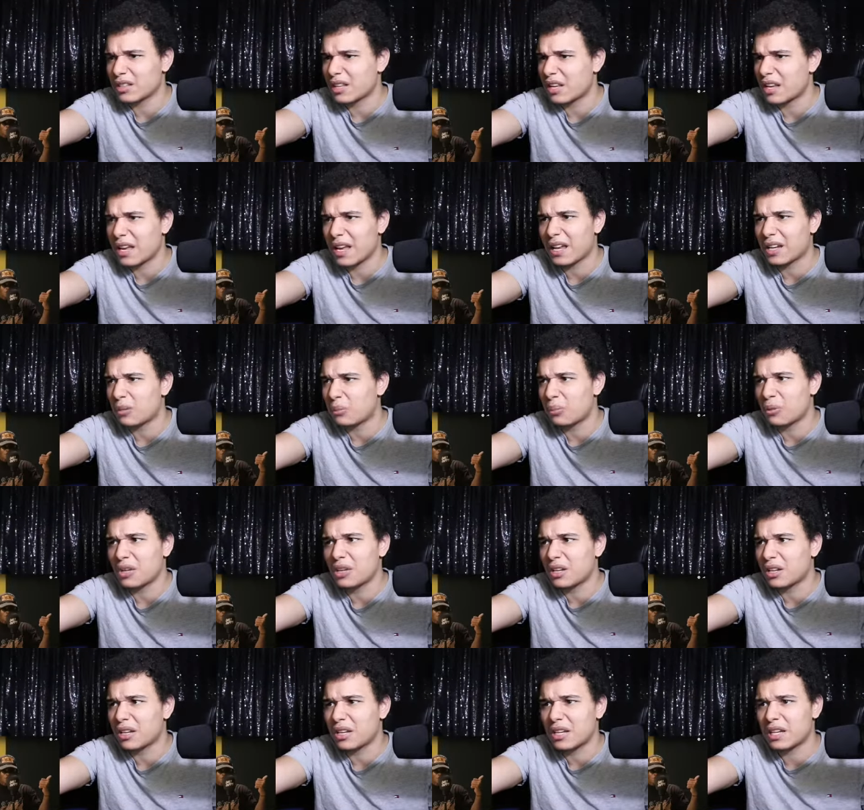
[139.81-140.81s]
like hey, the
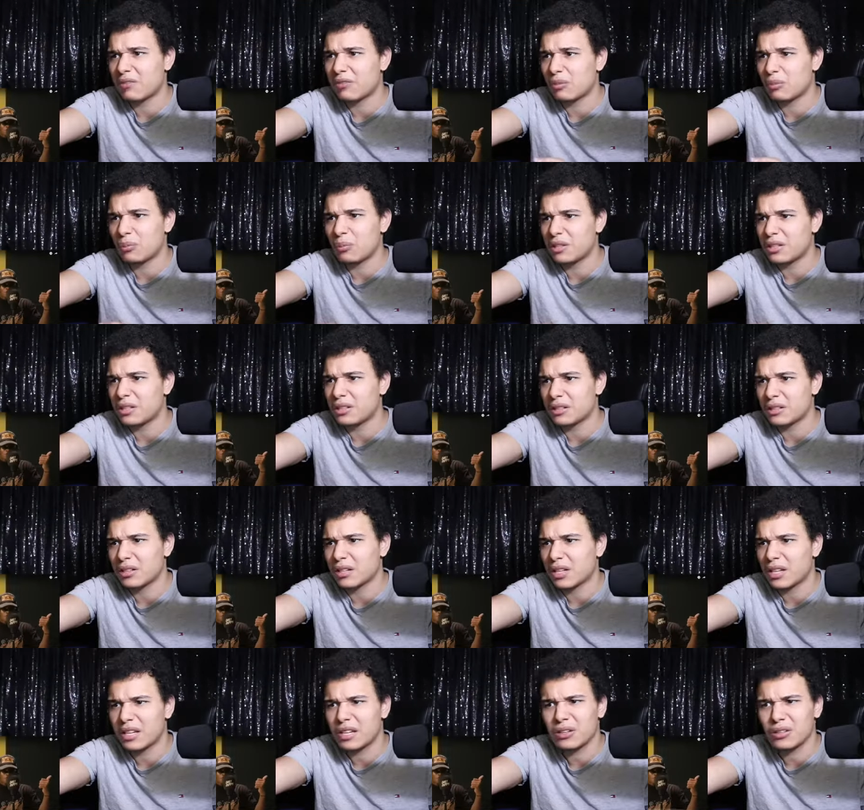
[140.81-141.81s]
plug can never be the
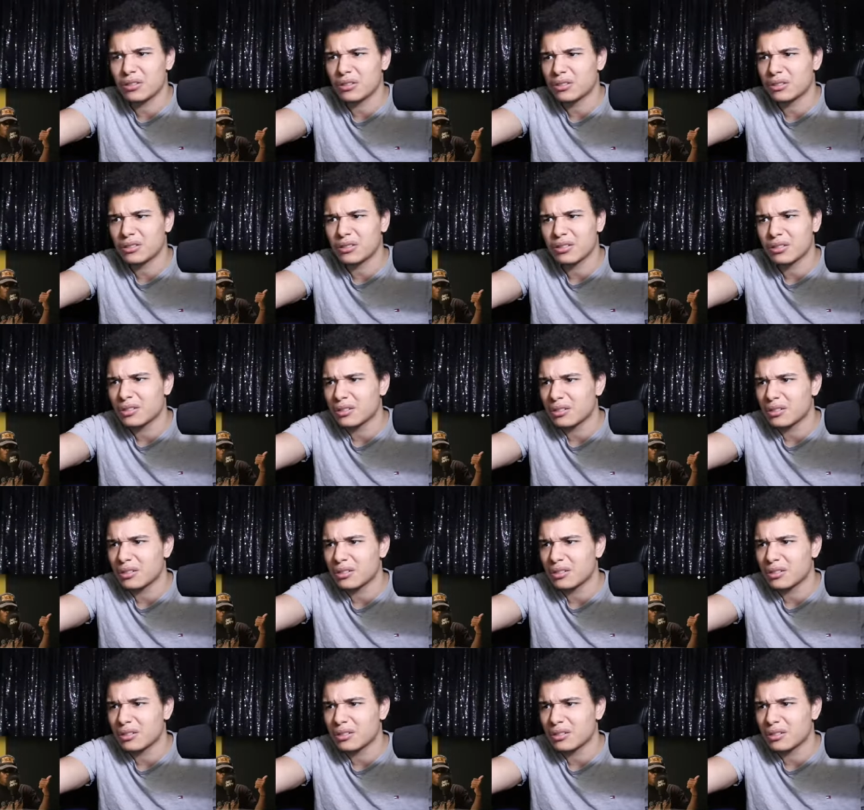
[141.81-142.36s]
cleaner.